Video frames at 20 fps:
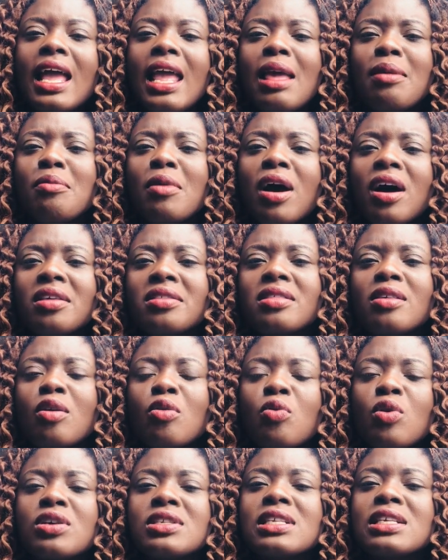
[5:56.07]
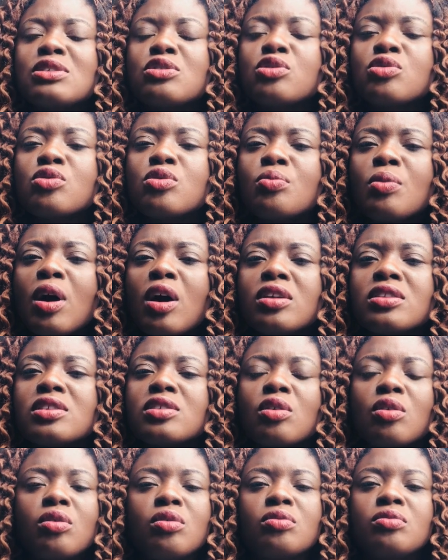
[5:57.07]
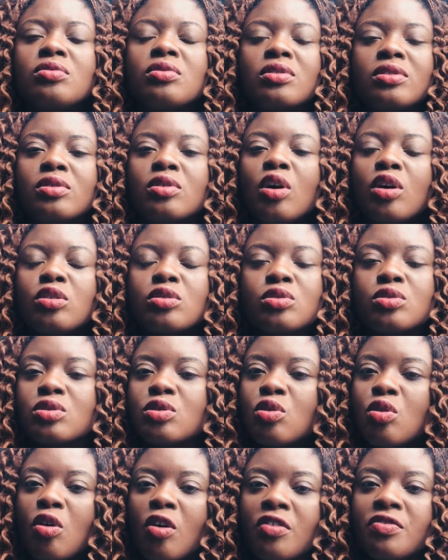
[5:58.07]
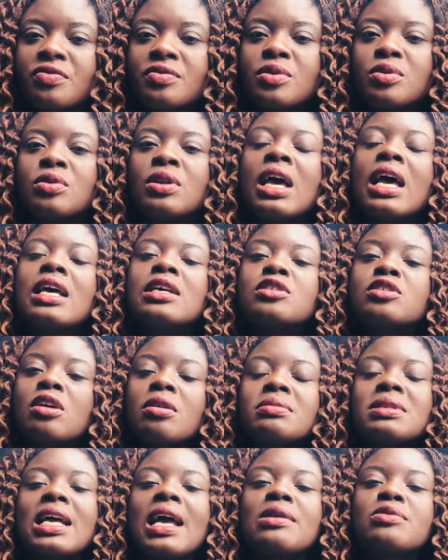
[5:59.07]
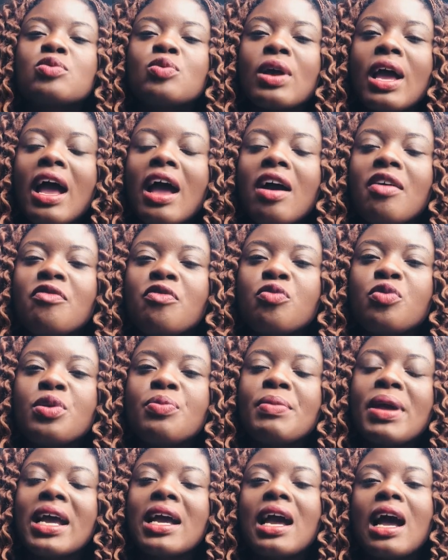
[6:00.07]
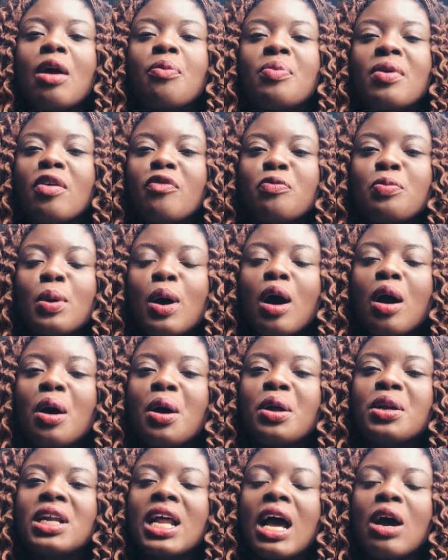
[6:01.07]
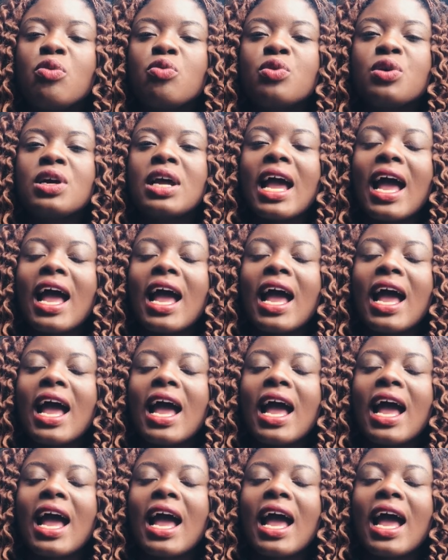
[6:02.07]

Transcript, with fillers: a month or once in two months or not so often sometimes we have we make our popcorn and we